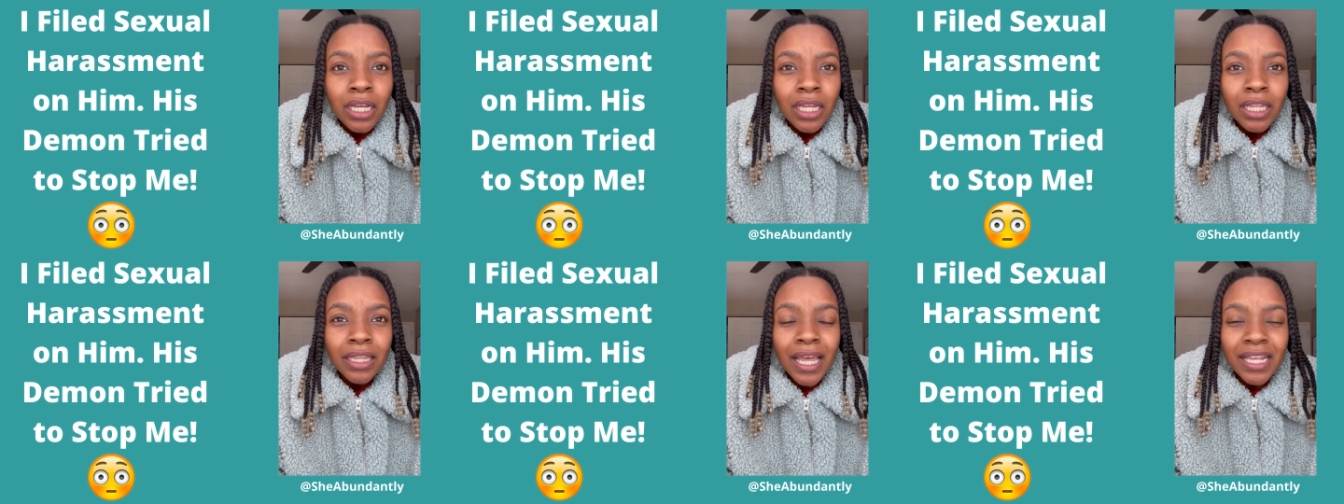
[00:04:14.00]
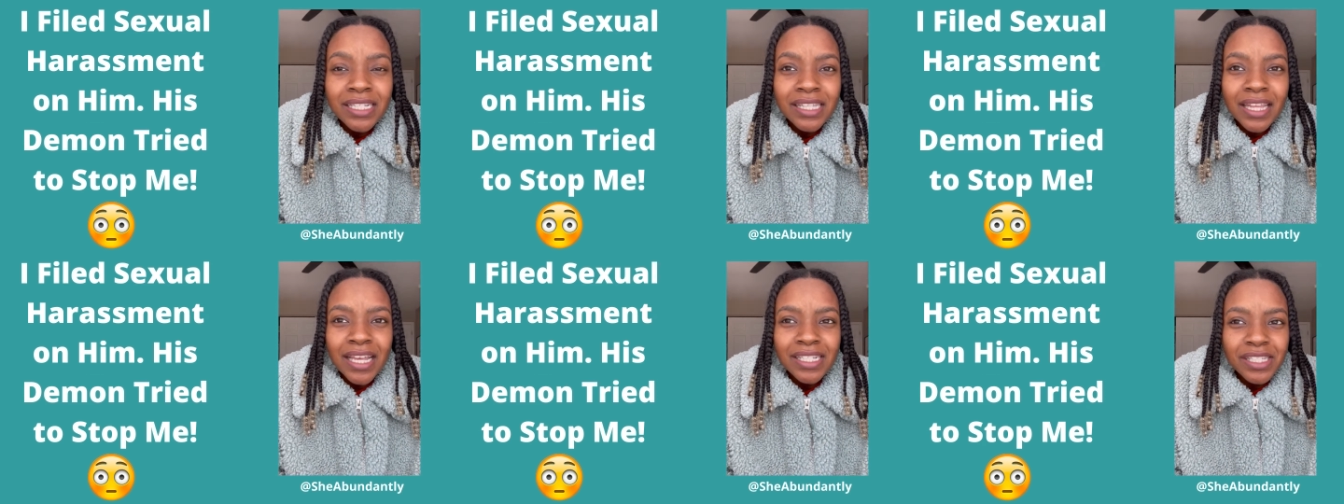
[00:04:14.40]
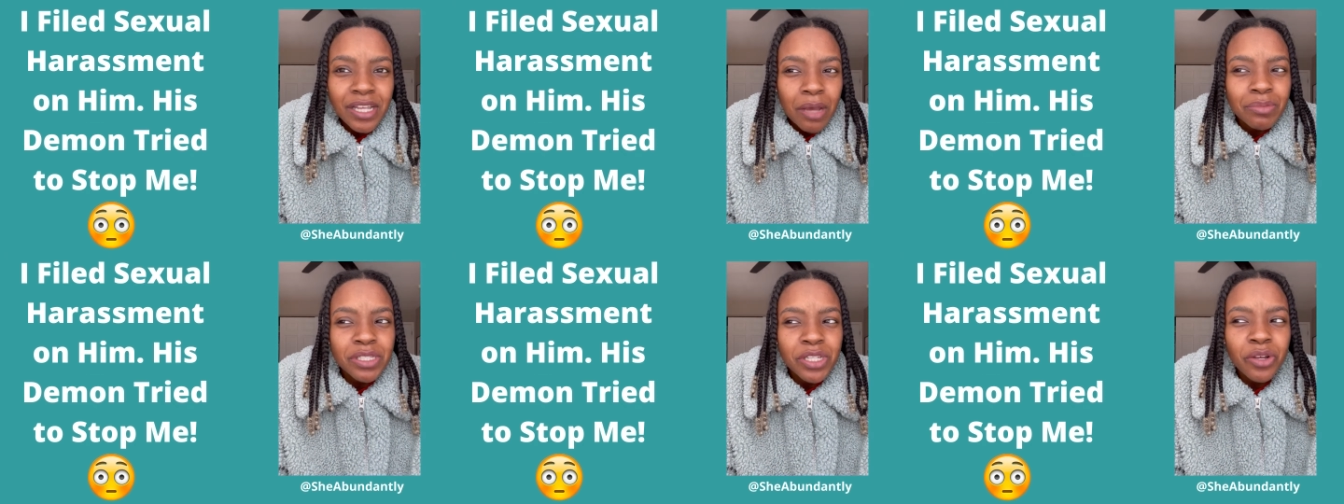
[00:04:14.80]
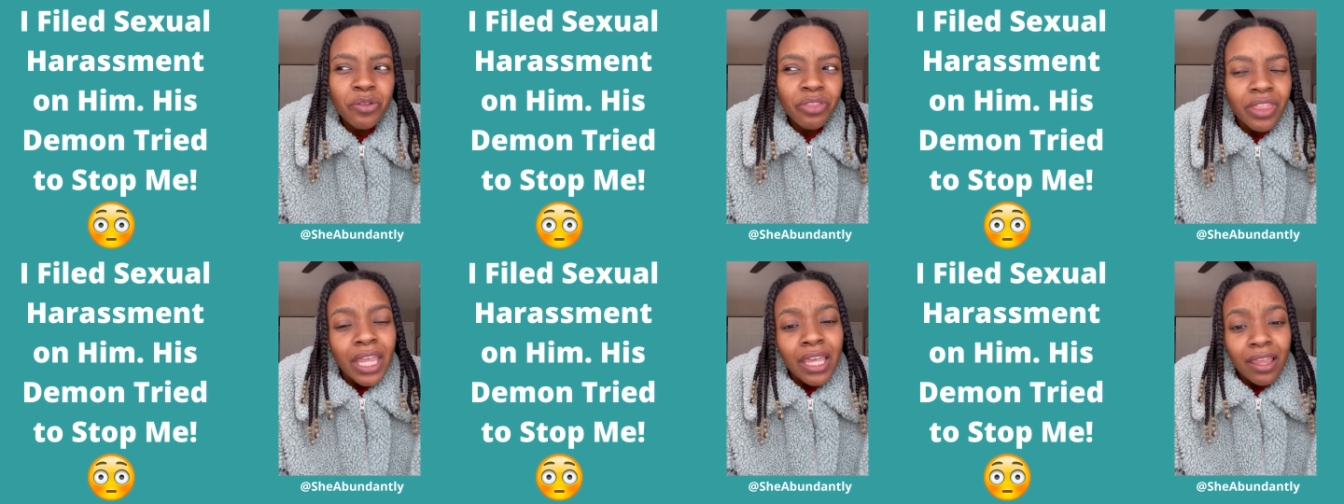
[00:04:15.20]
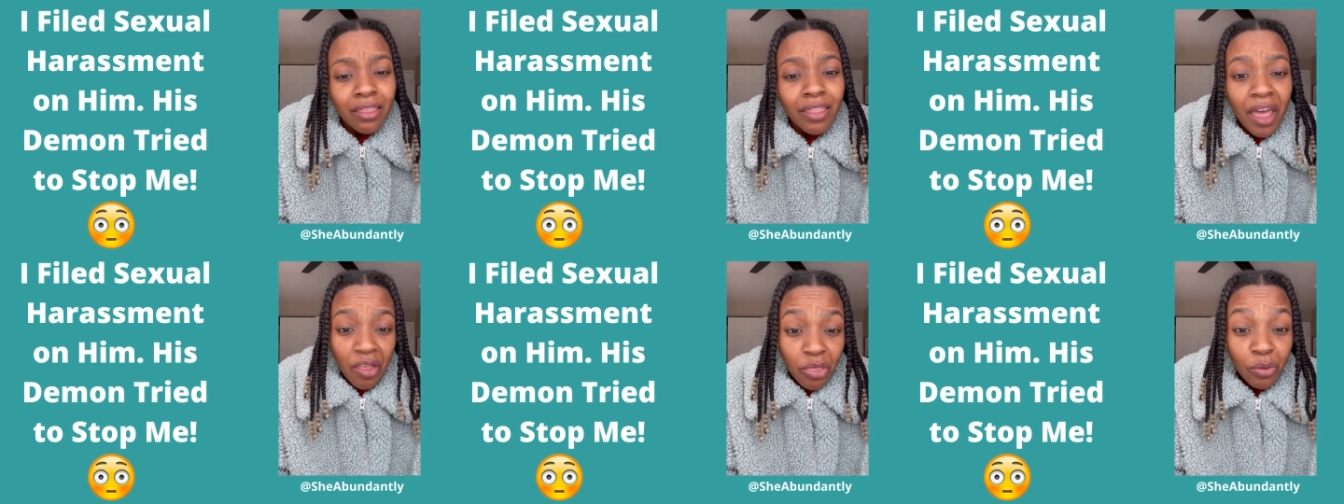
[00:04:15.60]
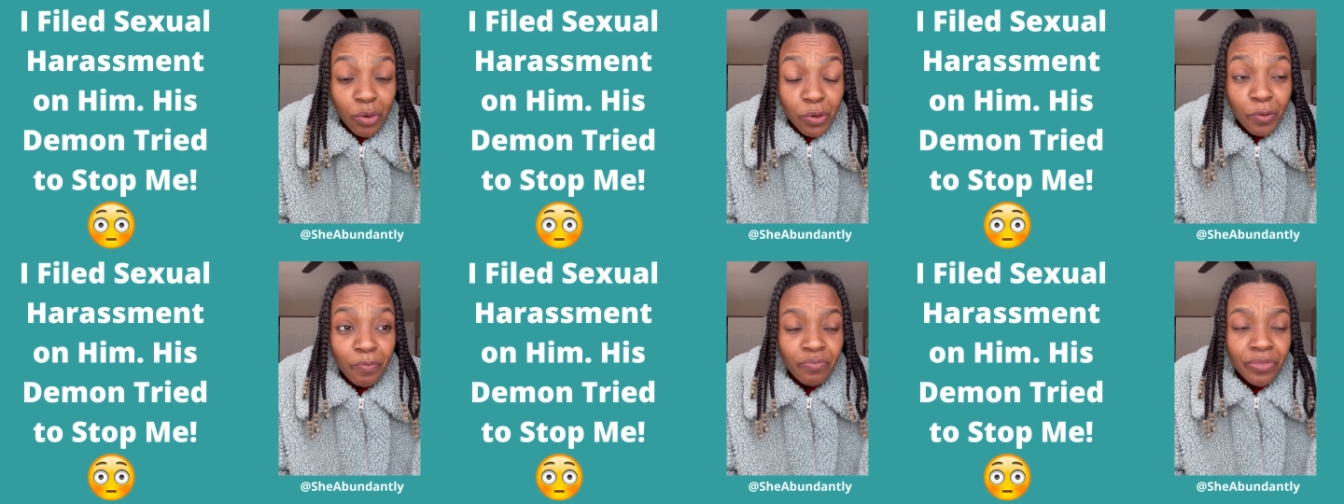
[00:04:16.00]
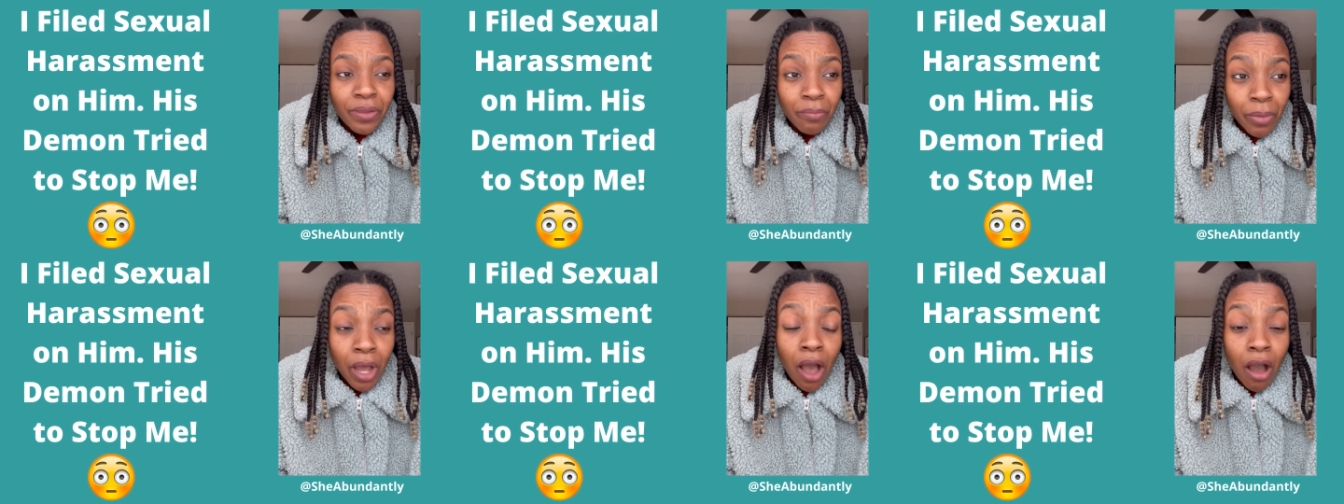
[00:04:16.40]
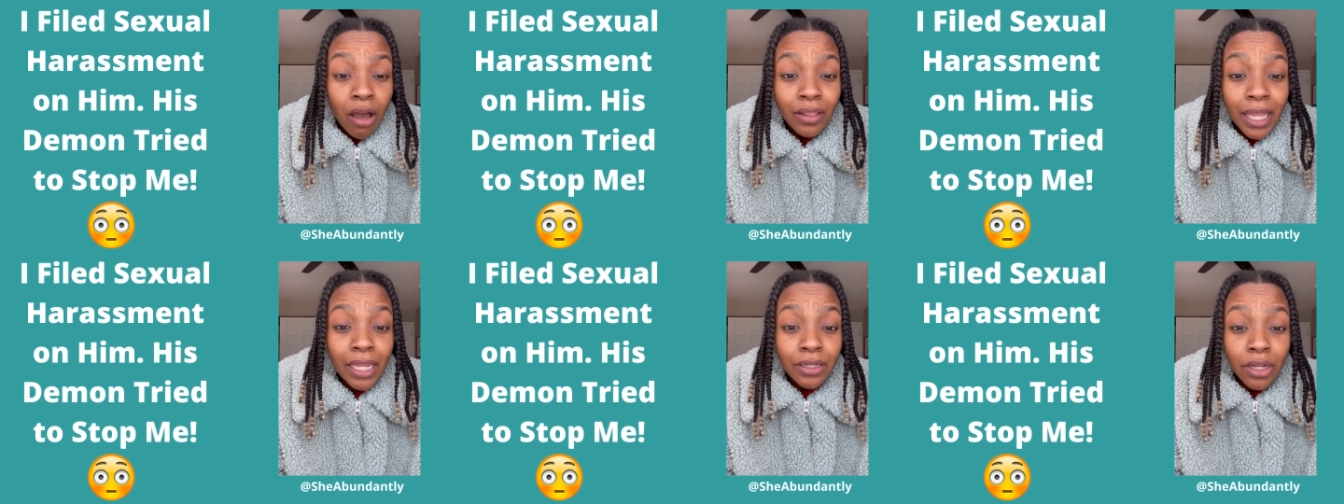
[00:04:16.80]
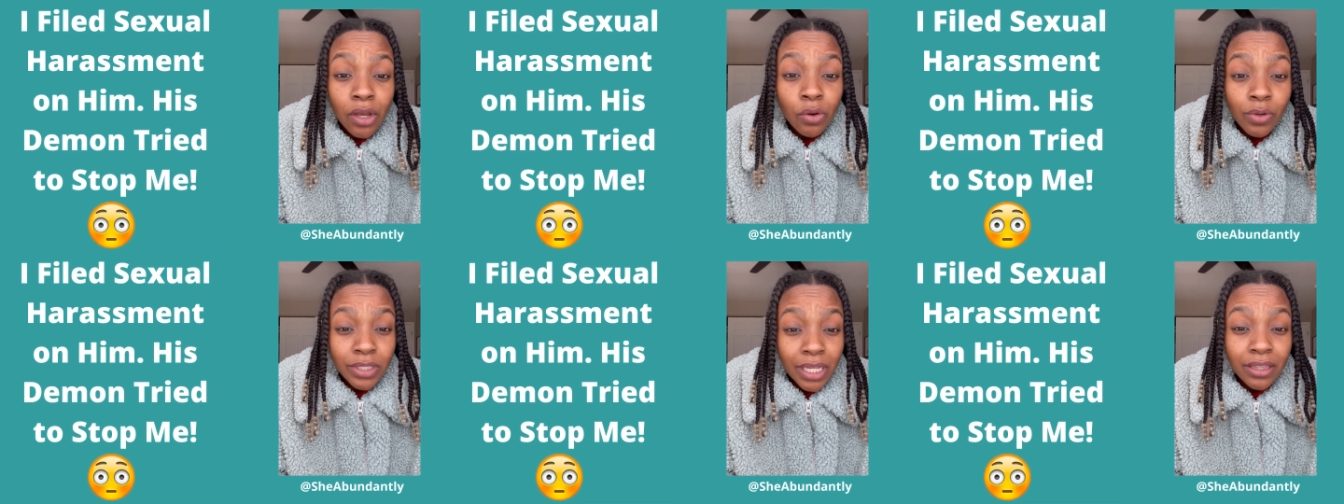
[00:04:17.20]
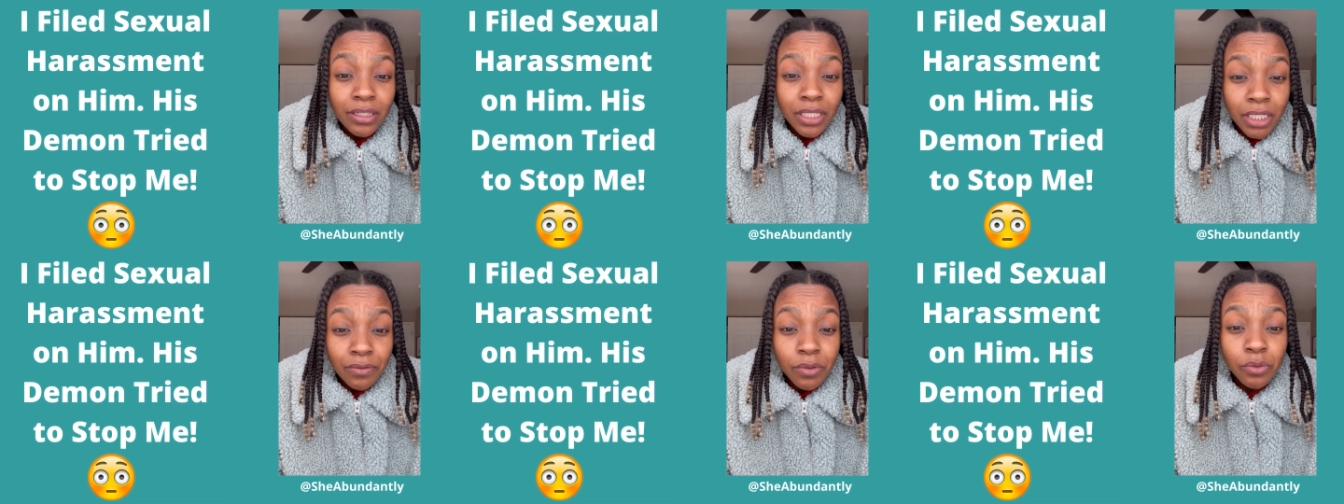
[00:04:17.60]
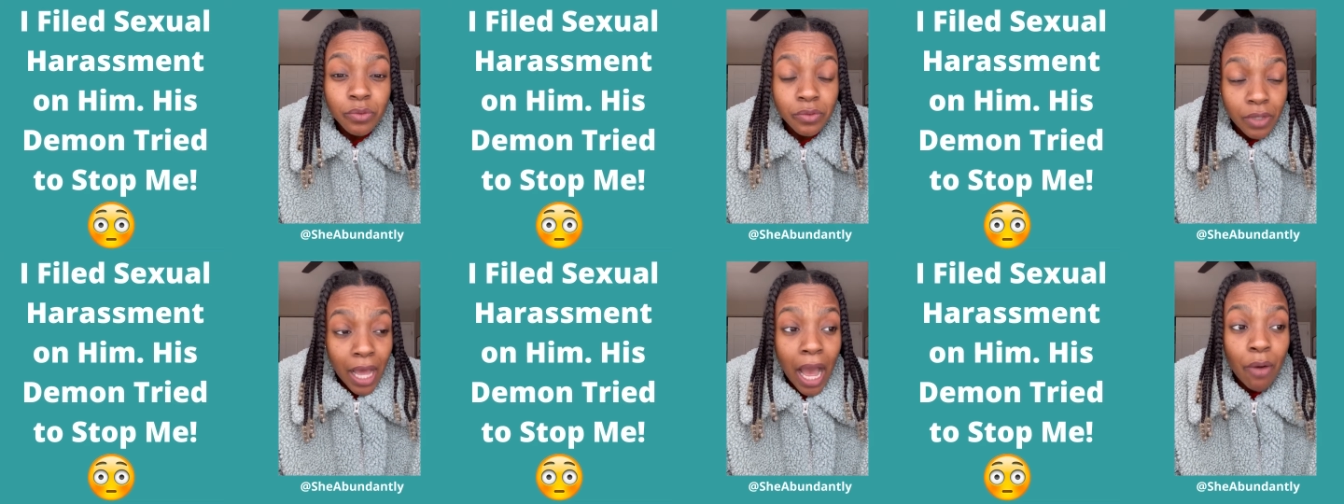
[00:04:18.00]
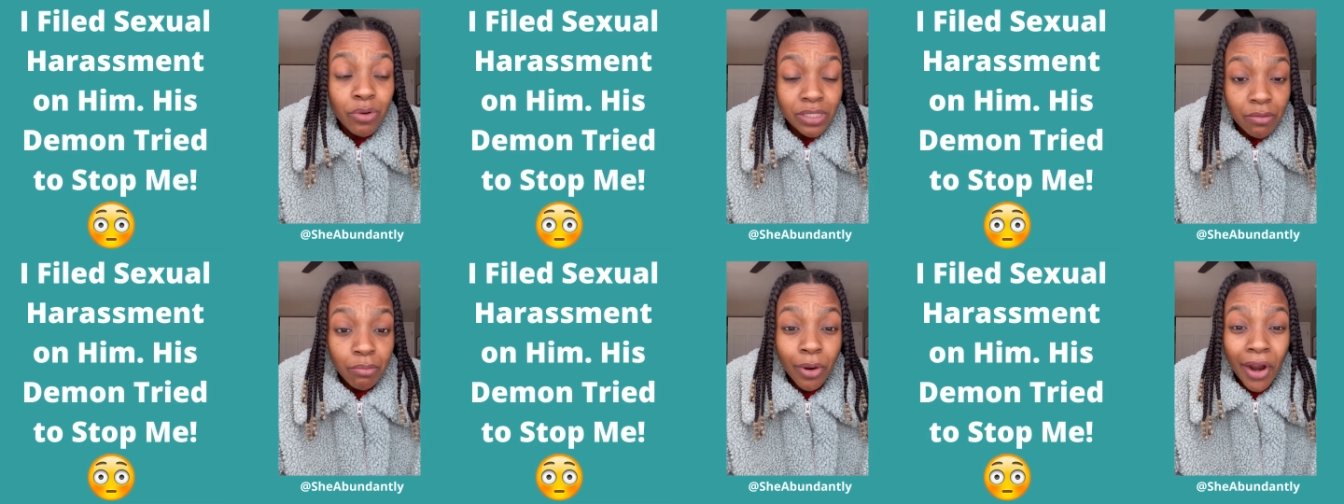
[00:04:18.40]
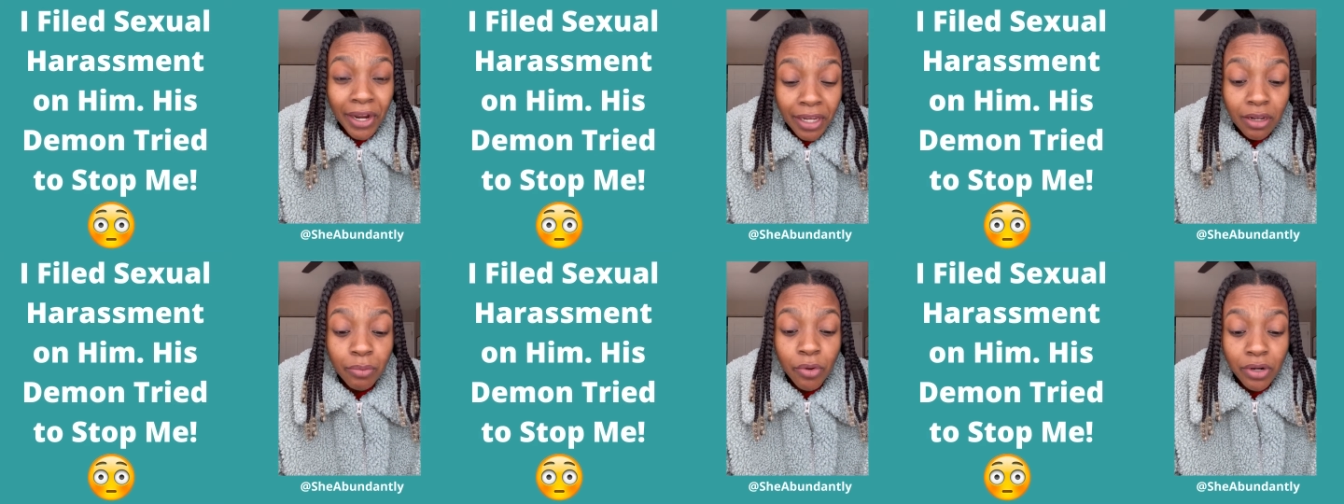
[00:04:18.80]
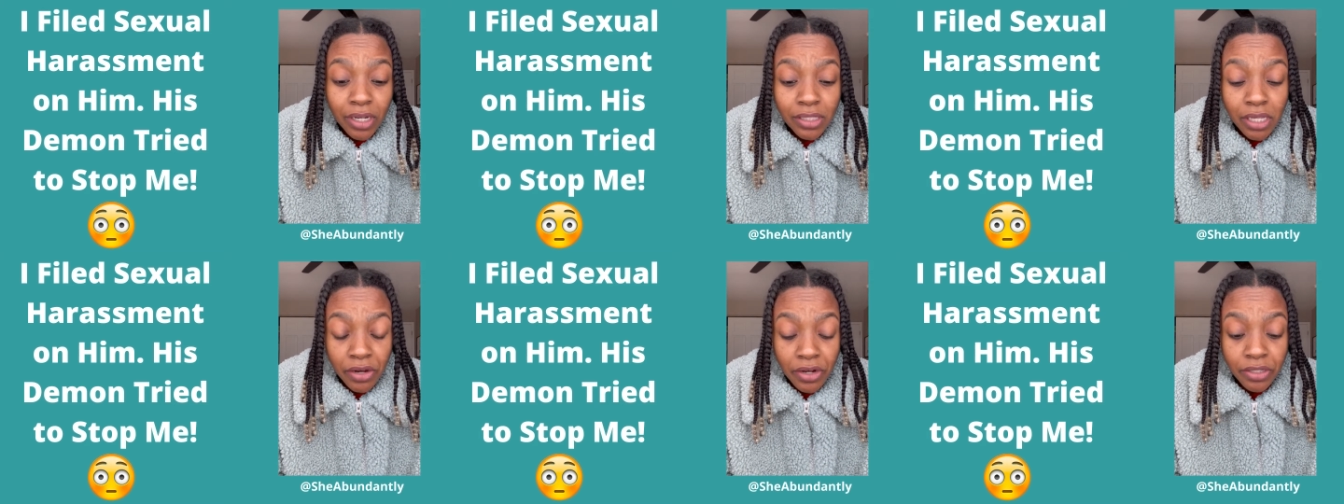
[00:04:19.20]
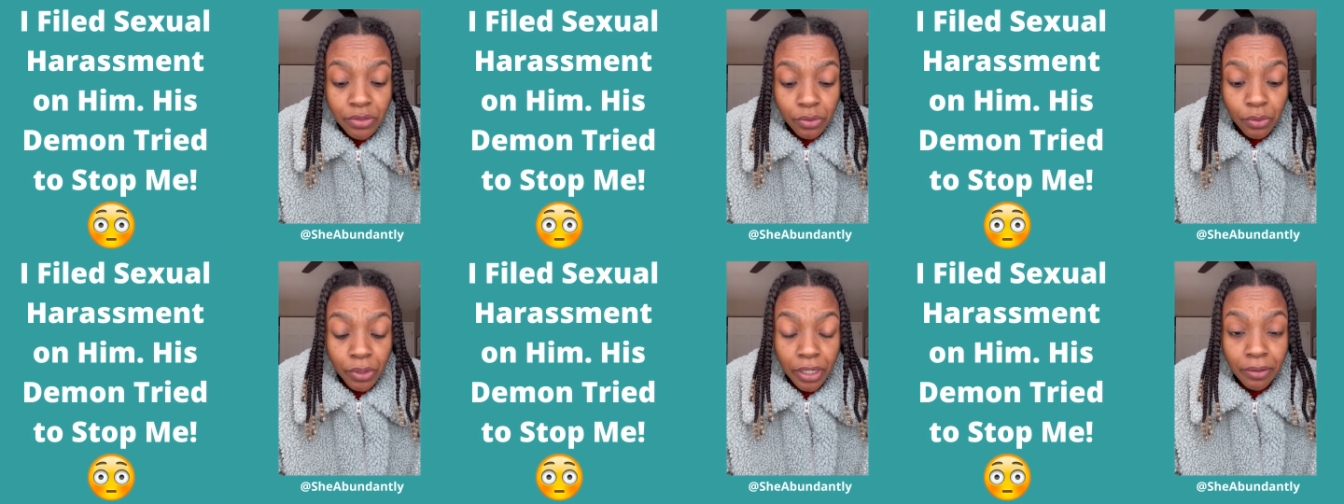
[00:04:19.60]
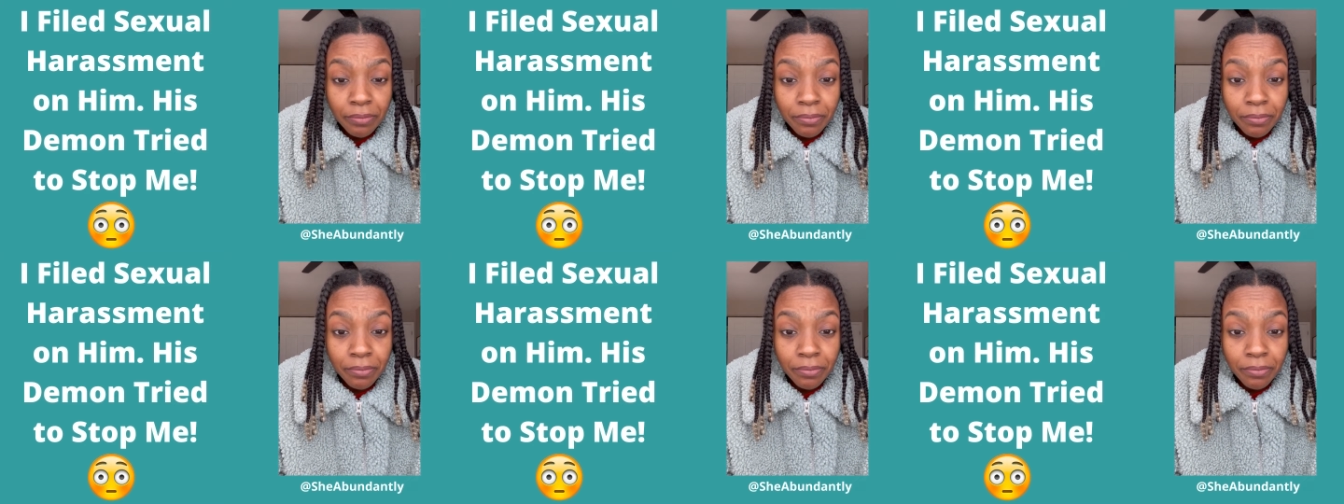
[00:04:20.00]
that's that's i'm still thinking that through but all i know is that the devil i was embarking upon a territory